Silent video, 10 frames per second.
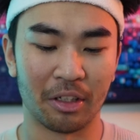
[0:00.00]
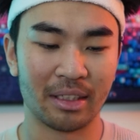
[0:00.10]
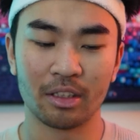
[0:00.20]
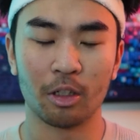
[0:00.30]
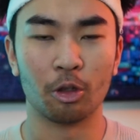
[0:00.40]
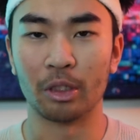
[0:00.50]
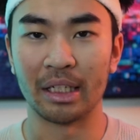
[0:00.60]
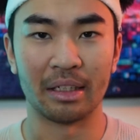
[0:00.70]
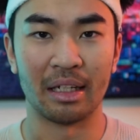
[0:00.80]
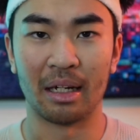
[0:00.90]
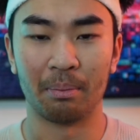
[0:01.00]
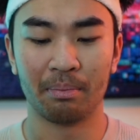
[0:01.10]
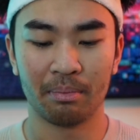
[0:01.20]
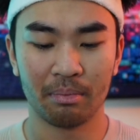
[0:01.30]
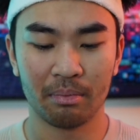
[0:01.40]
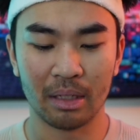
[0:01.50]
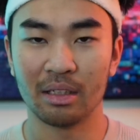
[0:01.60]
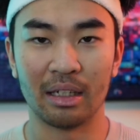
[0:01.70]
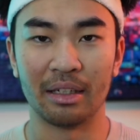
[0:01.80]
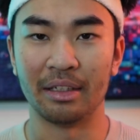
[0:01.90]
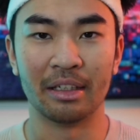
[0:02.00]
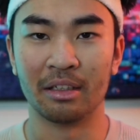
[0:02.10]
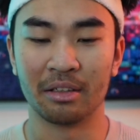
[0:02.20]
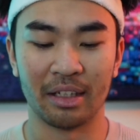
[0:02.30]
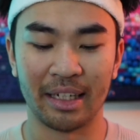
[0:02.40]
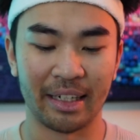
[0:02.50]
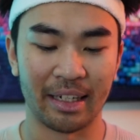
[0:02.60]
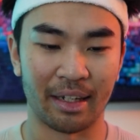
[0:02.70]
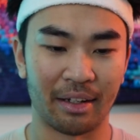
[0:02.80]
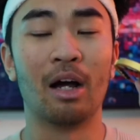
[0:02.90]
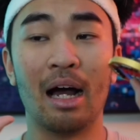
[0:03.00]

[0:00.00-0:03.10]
let's go kidnap a young lady and